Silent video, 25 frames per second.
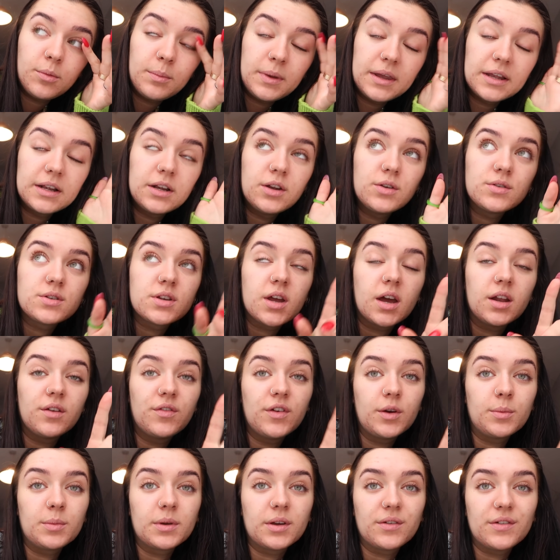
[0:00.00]
Me and Lou started
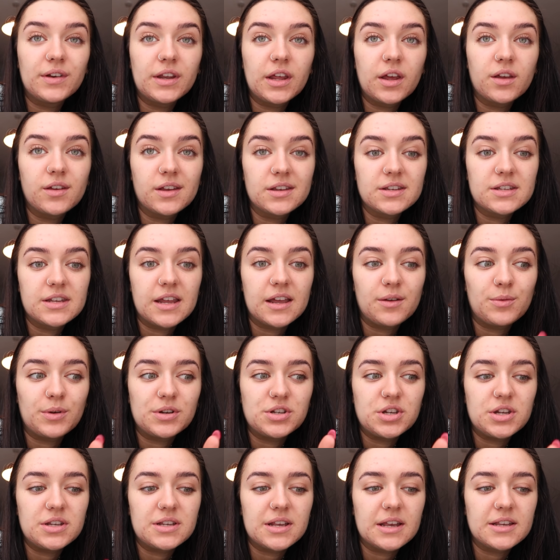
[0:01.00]
filming a video yesterday where
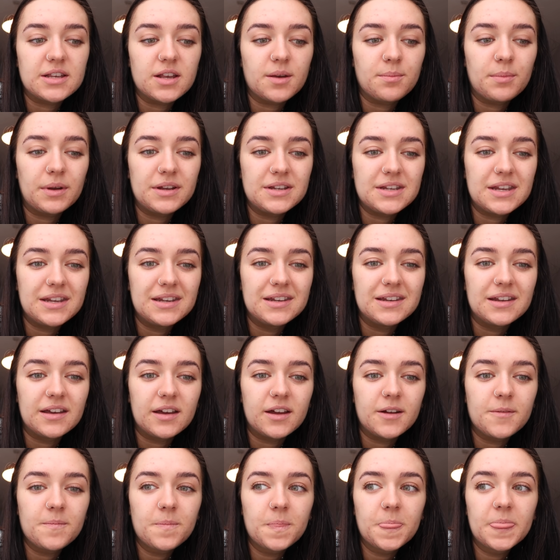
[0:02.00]
she sets up my
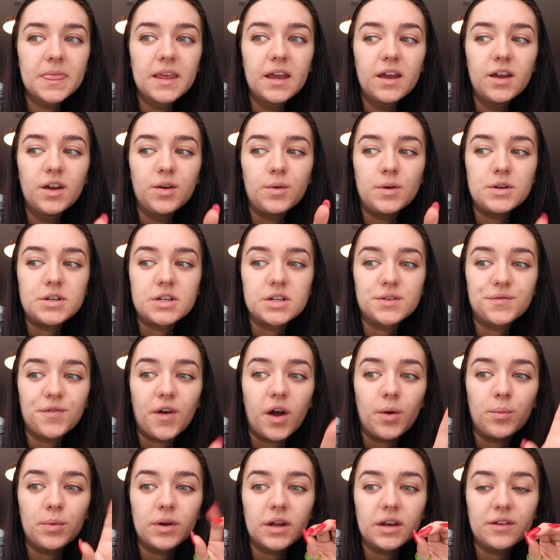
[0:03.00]
Tinder, which is
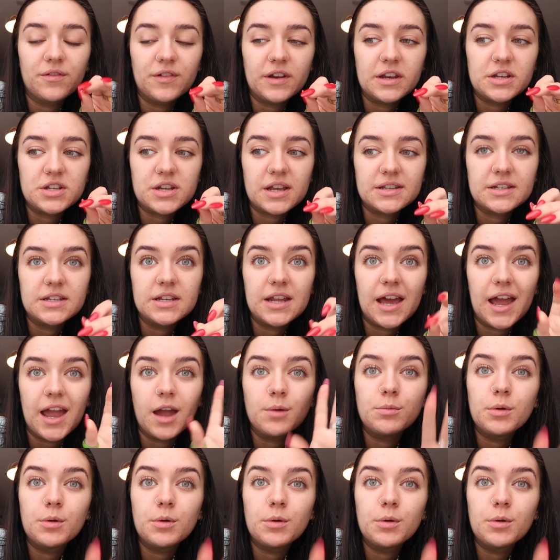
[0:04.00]
fun. We're gonna finish that today.